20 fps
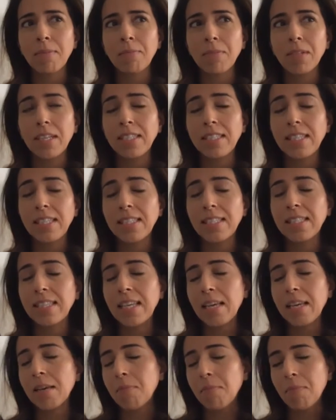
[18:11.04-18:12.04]

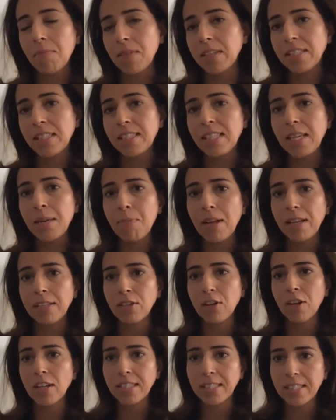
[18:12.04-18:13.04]
Disney Plus
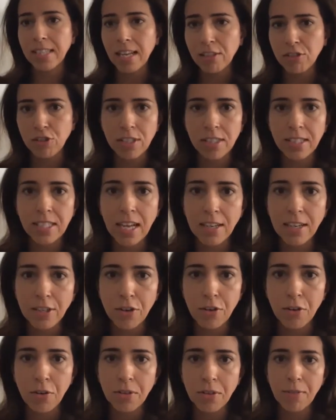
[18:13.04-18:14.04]
Hotstar has just done. You
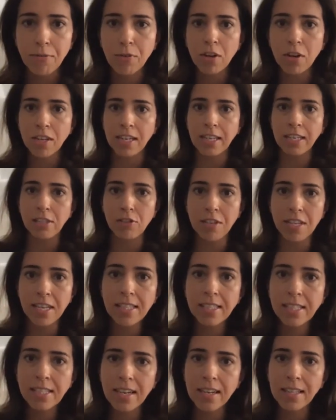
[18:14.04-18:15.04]
know, they've gone in
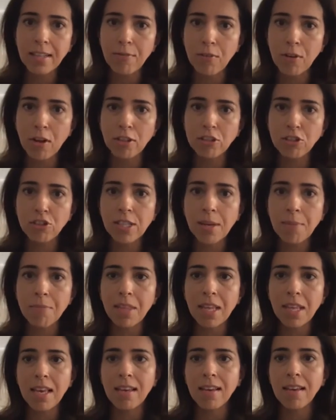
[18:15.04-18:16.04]
Indonesia, they've launched
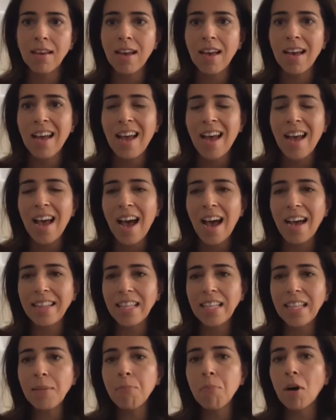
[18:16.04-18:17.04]
something. I
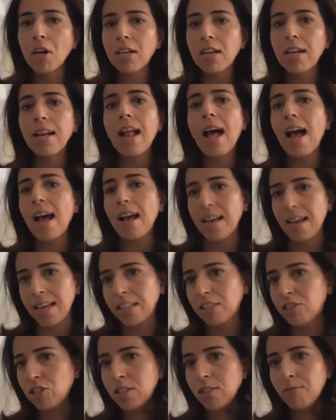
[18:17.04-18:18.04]
think the model
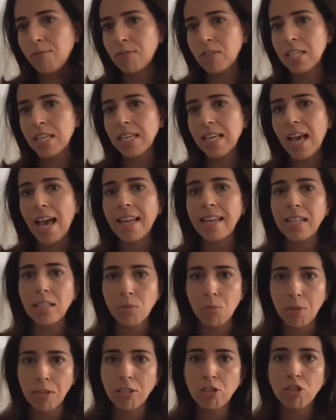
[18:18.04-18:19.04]
is shifting, and
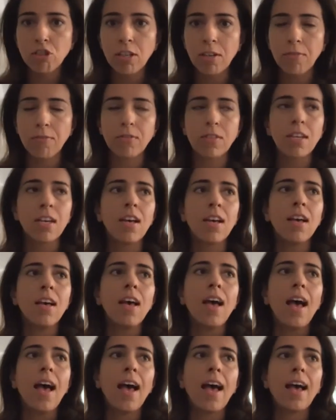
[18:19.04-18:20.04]
it will shift.
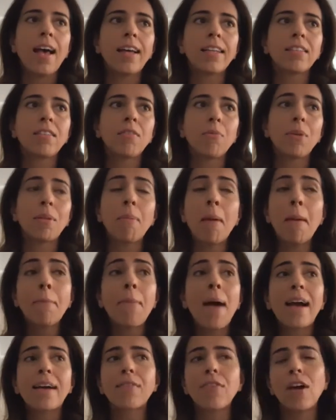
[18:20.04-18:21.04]
And with my
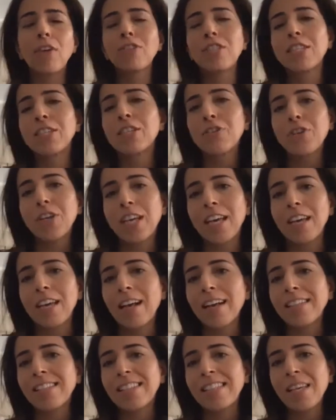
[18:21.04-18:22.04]
background in cricket,
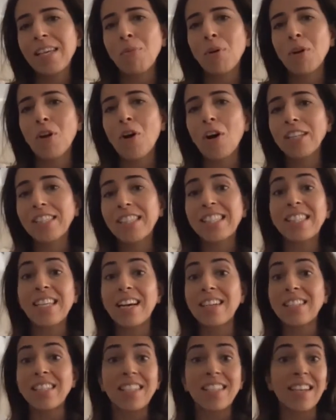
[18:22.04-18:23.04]
I see what
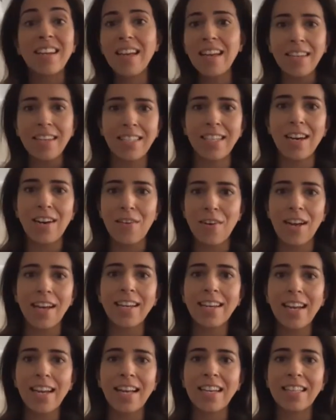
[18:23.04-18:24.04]
Hotstar did in India,
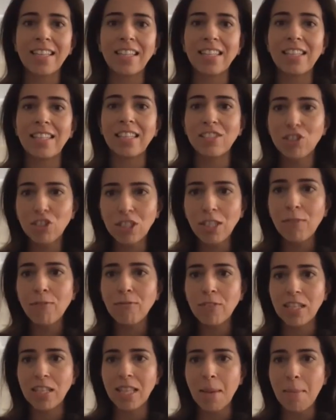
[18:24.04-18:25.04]
right? Like the
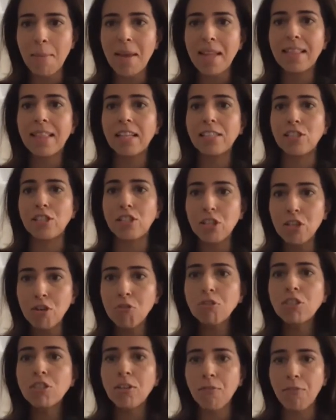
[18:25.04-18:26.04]
shift, and they made that
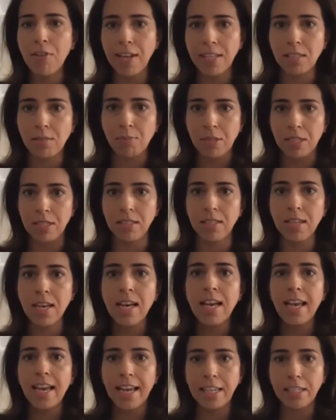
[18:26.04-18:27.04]
huge investment
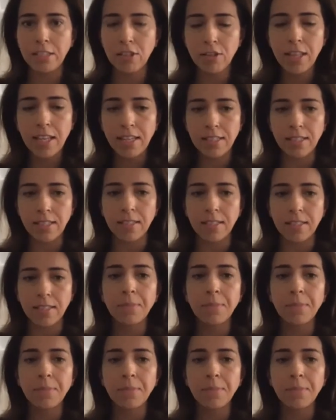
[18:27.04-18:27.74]
into this.